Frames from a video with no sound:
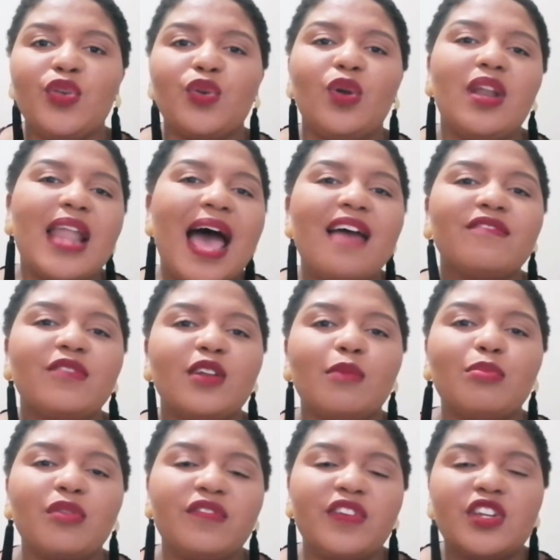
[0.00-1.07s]
your life in a
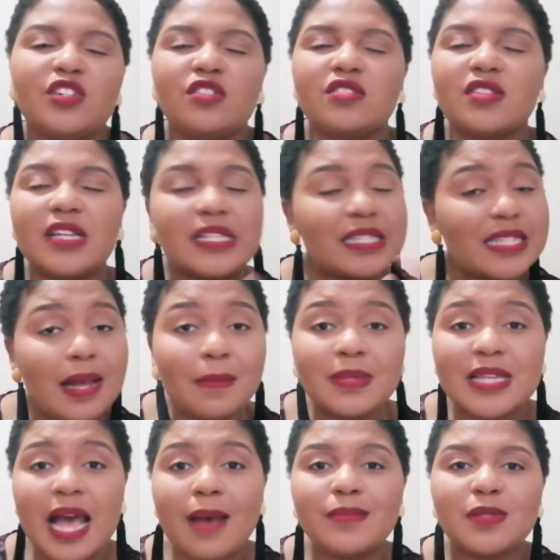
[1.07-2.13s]
professional sense,
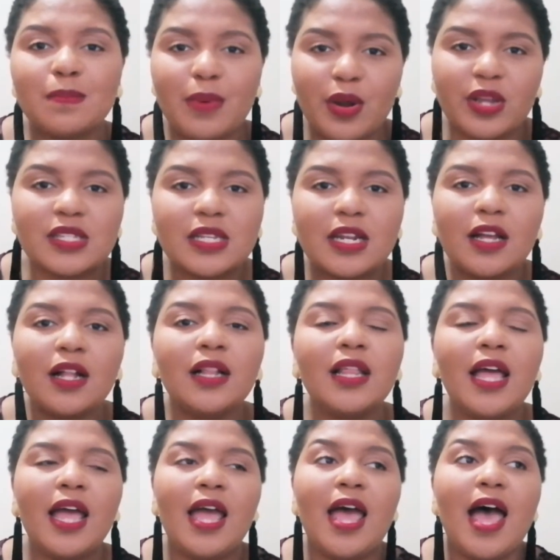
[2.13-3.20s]
sometimes personal.